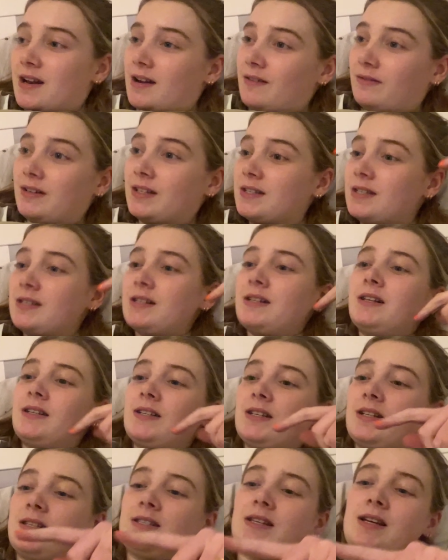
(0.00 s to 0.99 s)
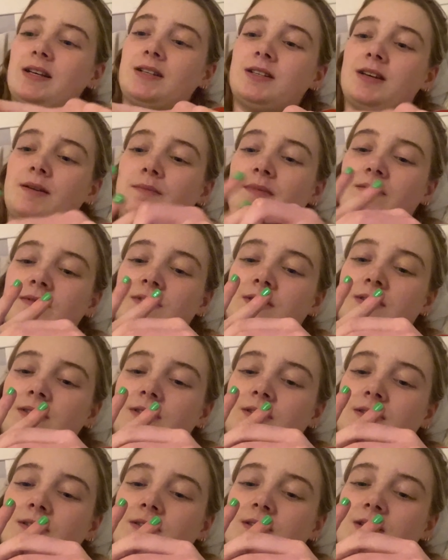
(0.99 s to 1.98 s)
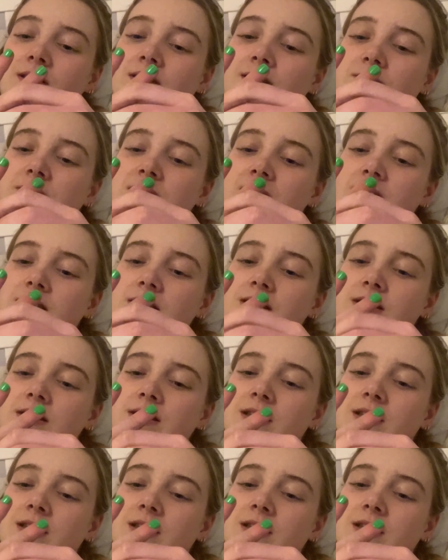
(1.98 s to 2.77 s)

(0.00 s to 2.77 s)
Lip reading: It's literally the second time I've done them since